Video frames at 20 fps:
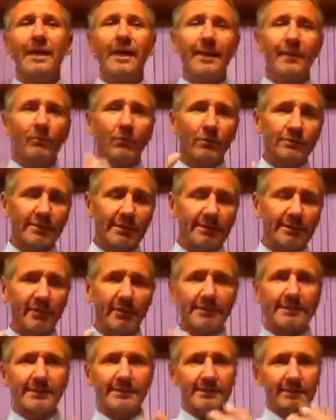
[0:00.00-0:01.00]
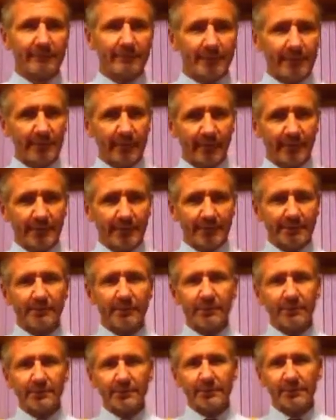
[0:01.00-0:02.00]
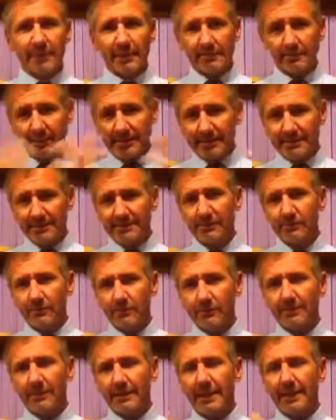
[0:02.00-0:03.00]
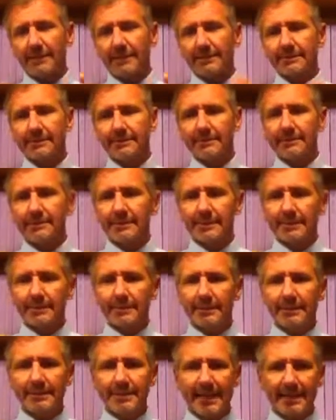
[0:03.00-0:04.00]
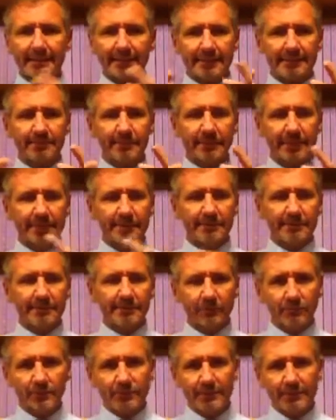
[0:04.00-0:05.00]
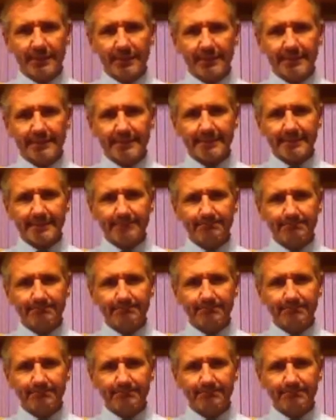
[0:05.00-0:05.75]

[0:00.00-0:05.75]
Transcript: It wasn't in 1979 and it's not today, but that's still good analysis to see that that aspect has not changed.